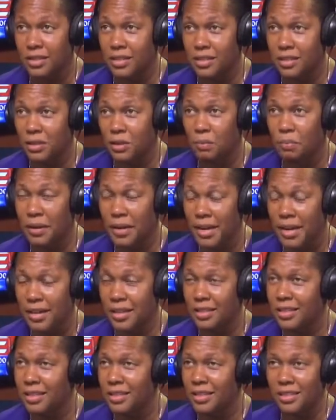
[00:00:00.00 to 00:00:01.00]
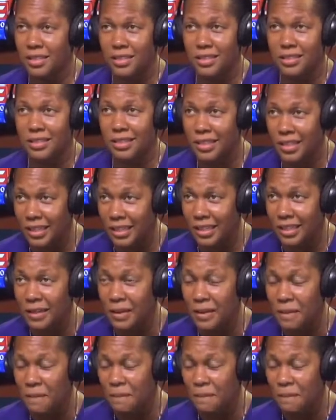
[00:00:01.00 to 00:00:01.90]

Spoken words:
And so paying attention is key.